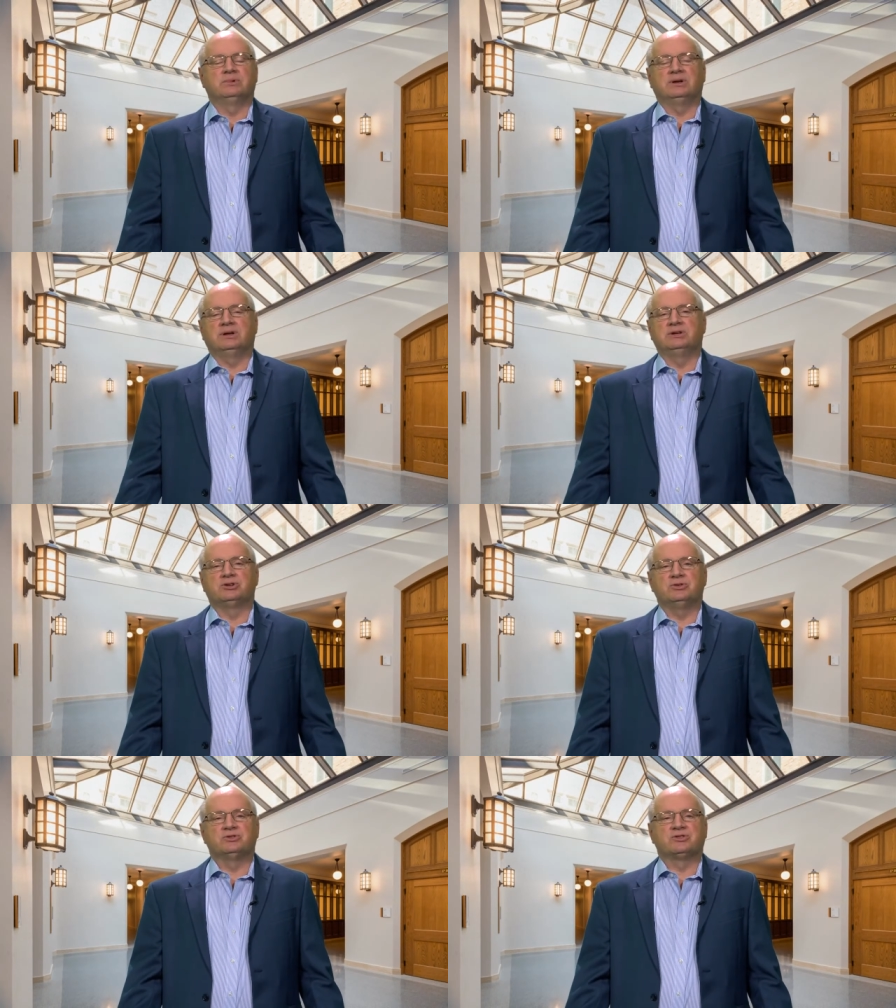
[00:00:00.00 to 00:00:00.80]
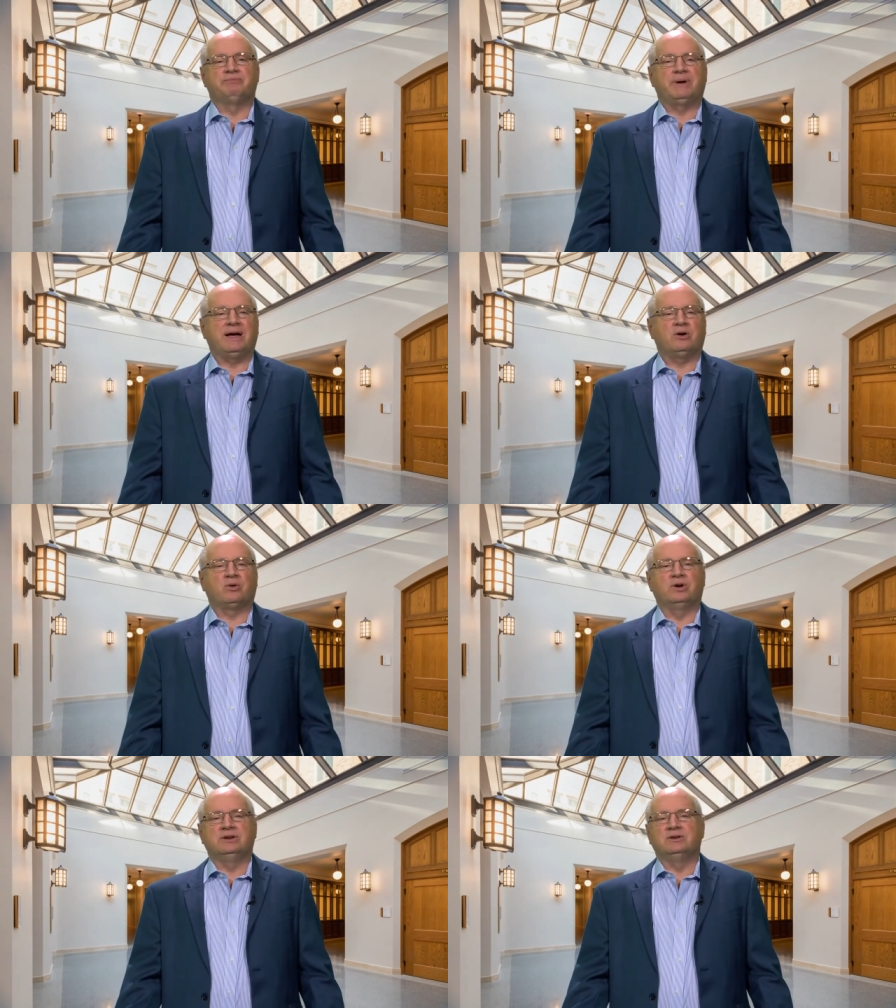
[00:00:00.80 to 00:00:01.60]
issues of
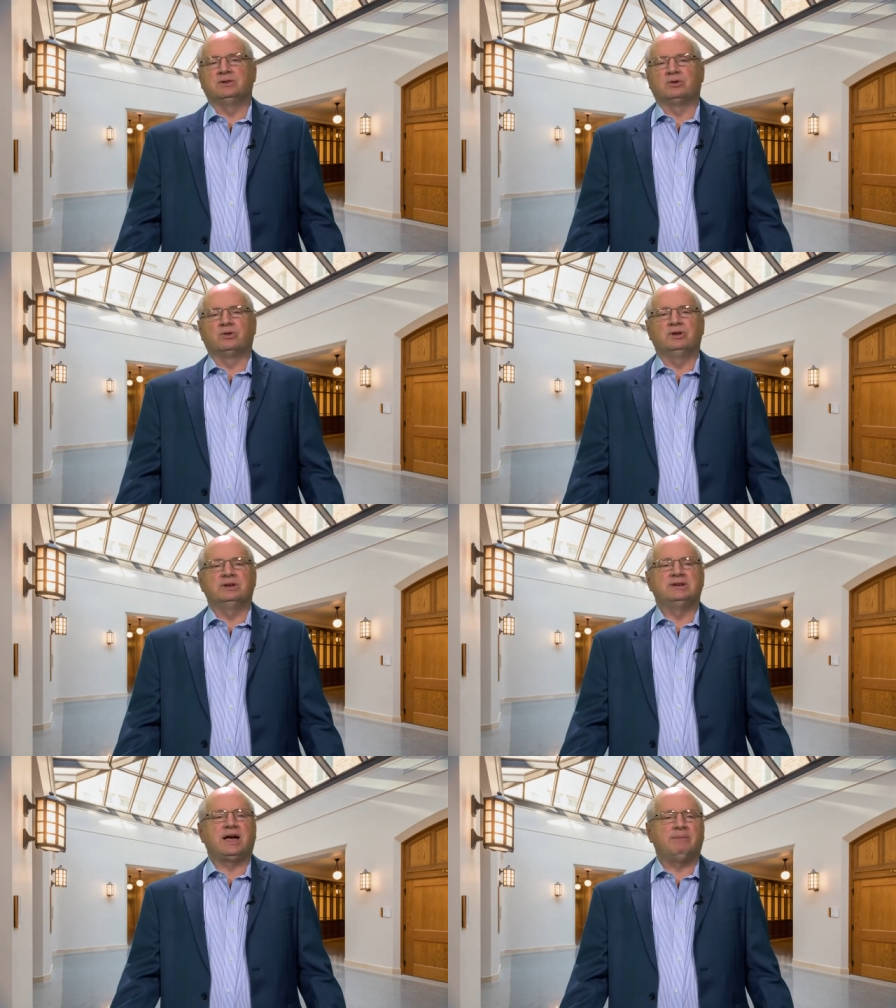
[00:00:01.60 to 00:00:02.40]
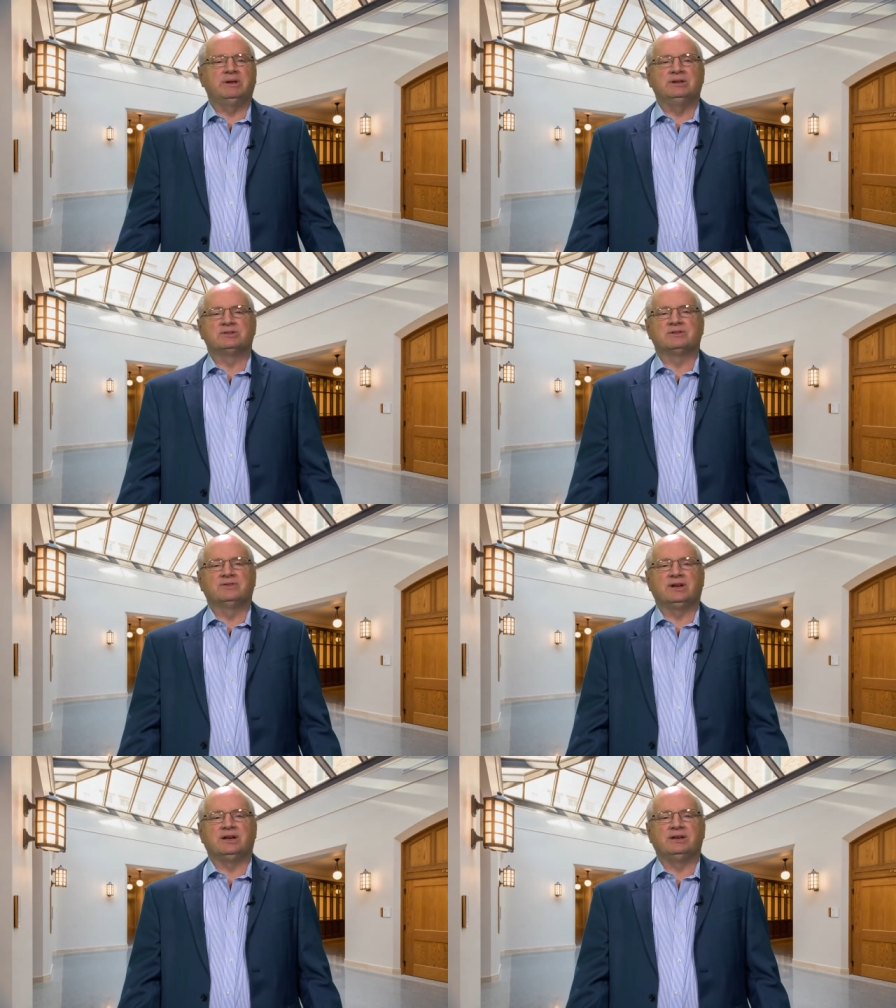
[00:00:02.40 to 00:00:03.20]
power and glory and dominance of
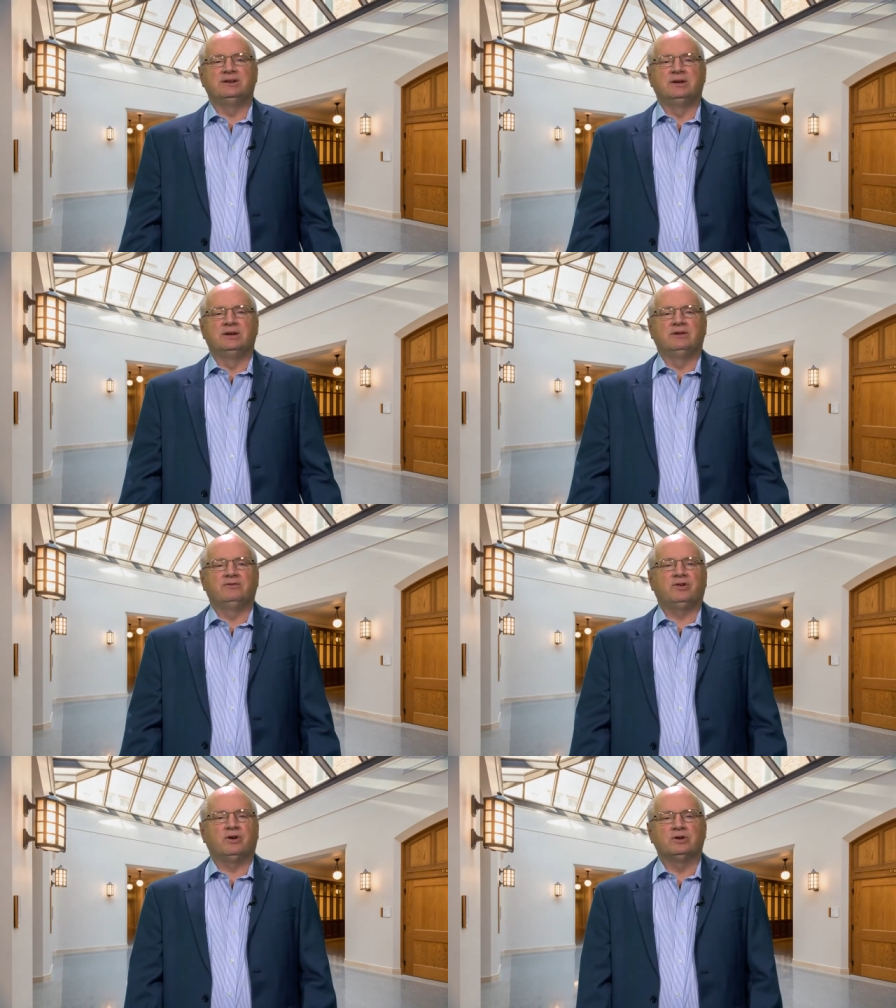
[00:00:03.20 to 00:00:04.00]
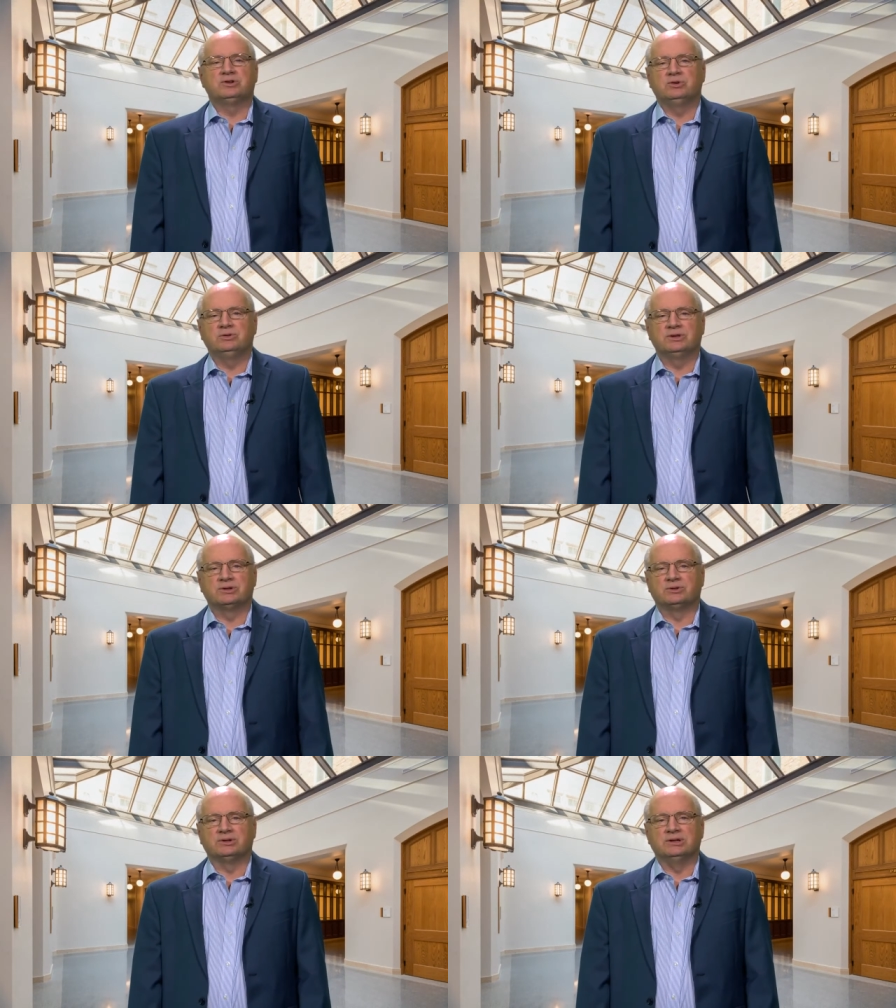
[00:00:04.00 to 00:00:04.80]
God far too
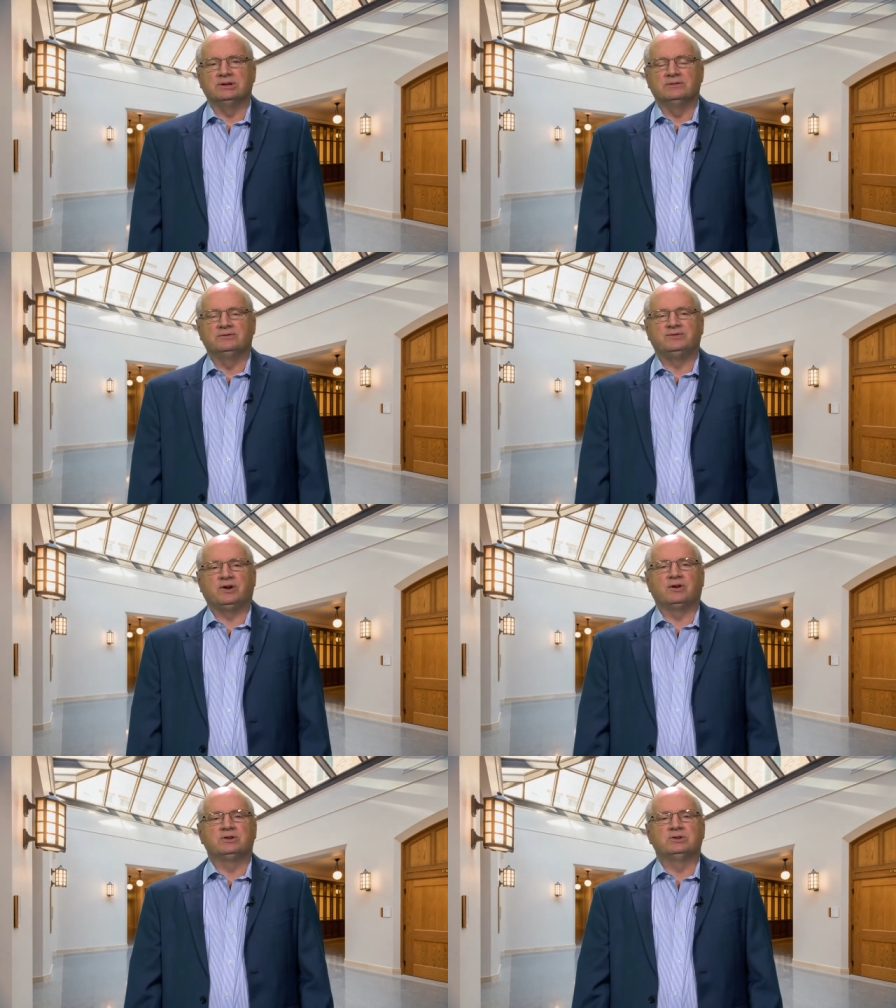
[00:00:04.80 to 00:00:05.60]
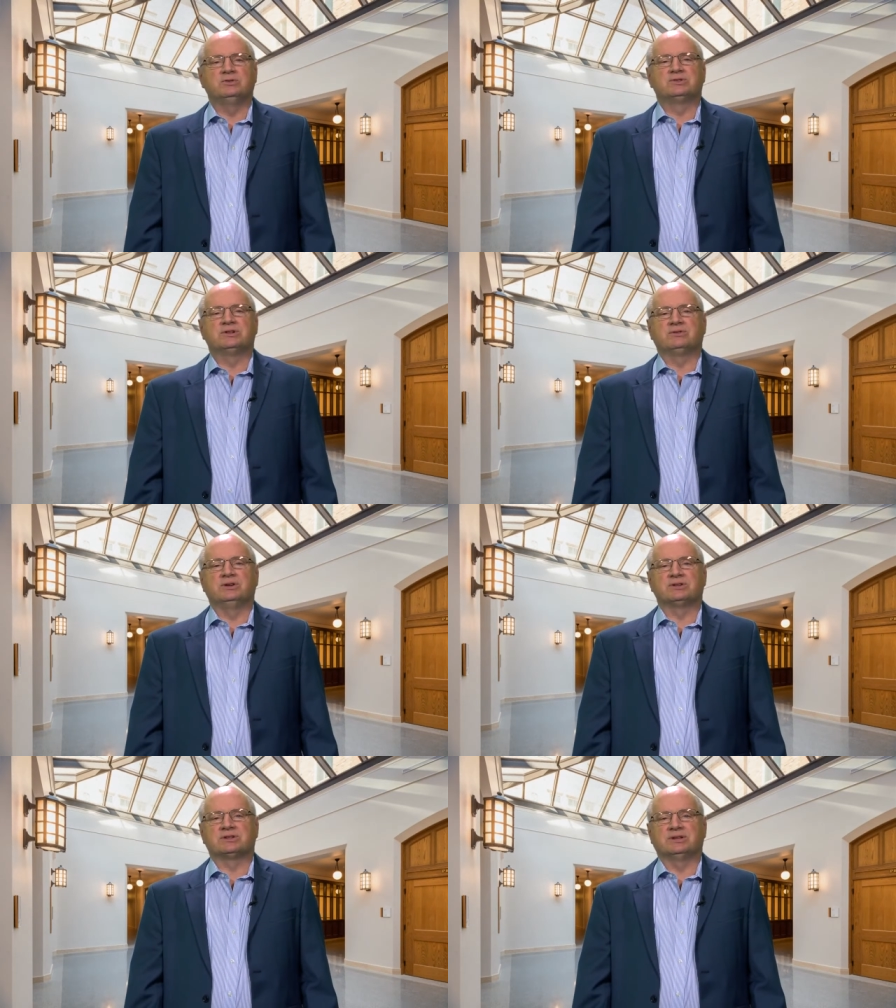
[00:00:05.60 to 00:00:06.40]
literally, far too
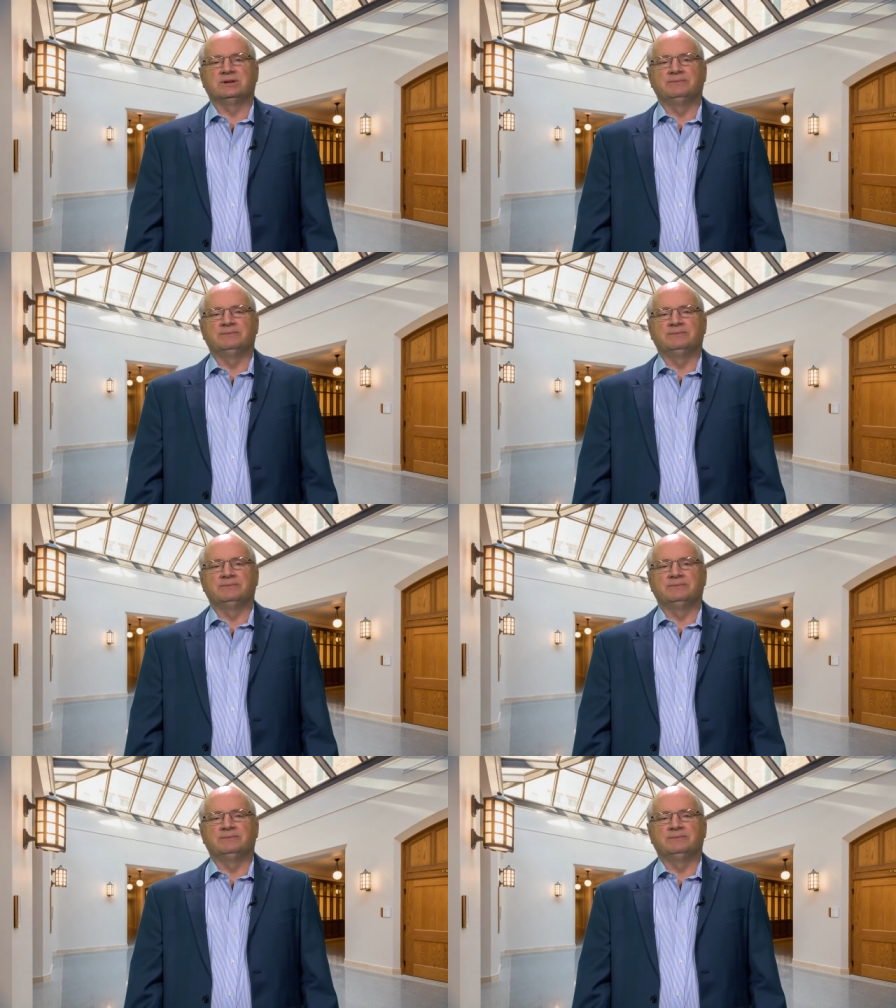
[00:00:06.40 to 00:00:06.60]
seriously.